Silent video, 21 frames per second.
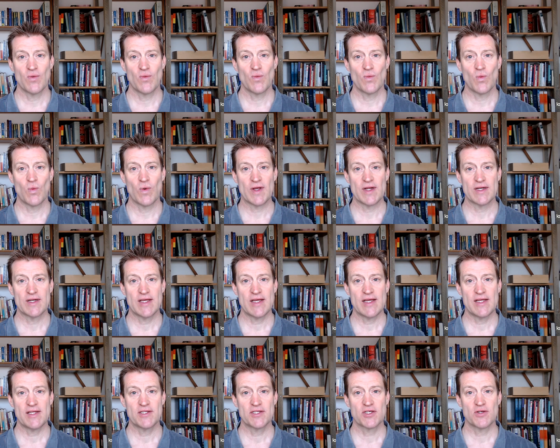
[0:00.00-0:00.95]
we
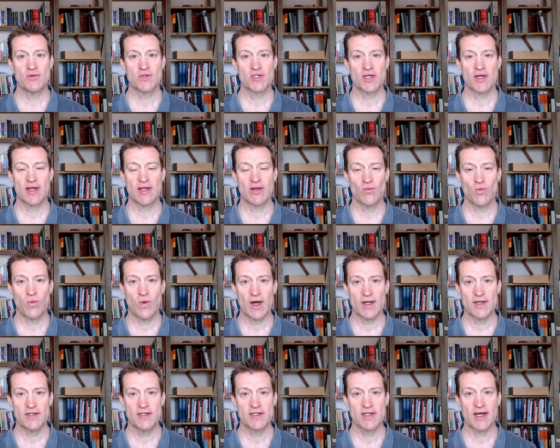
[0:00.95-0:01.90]
need to take
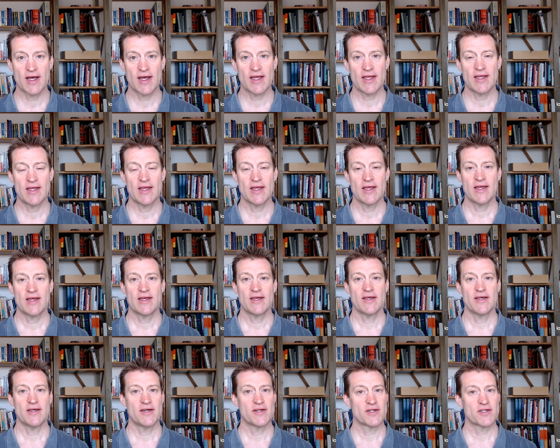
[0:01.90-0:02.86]
one day
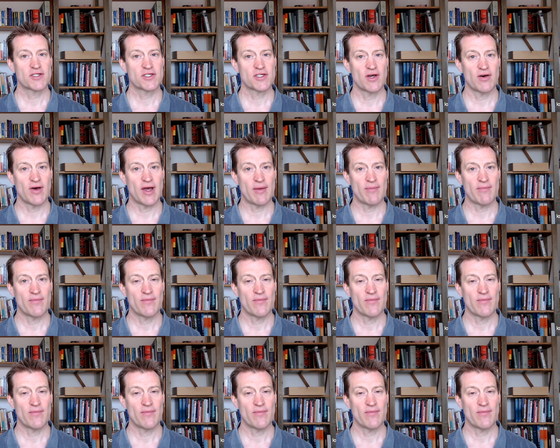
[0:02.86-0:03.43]
at a time.